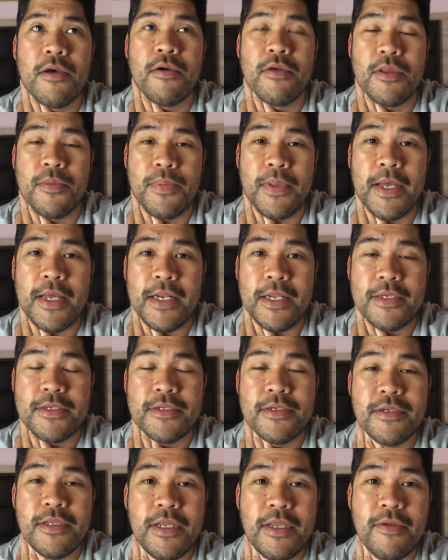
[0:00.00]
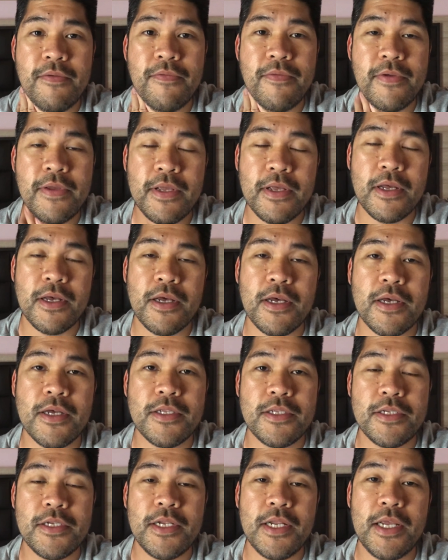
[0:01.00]
well, the plan is to leave
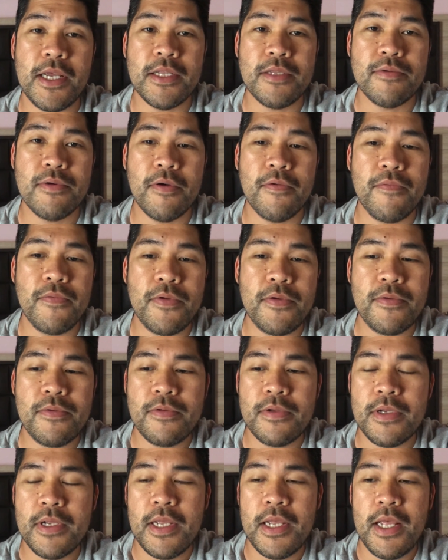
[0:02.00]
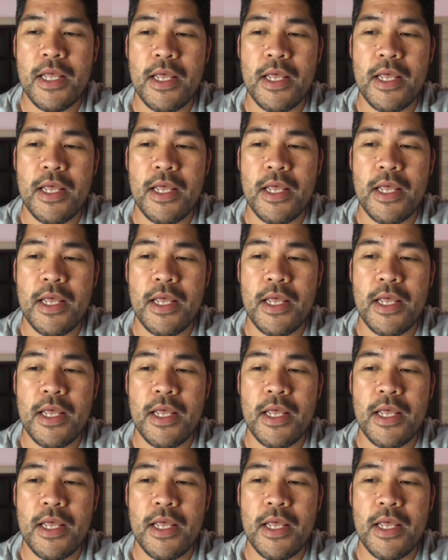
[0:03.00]
today at 12 noon